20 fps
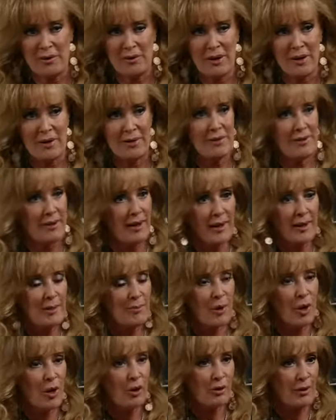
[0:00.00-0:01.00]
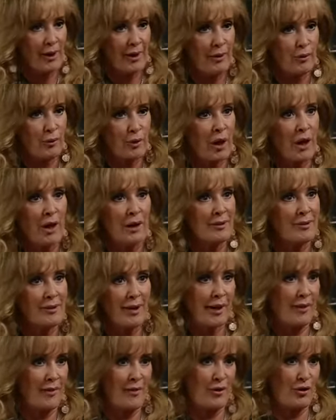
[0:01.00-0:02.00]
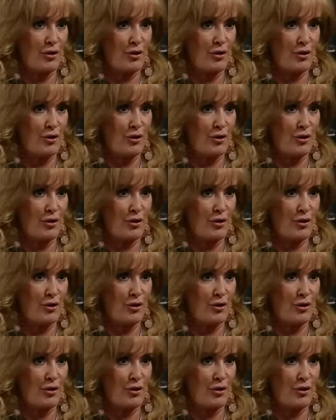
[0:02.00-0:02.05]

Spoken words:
sitting them all down and telling the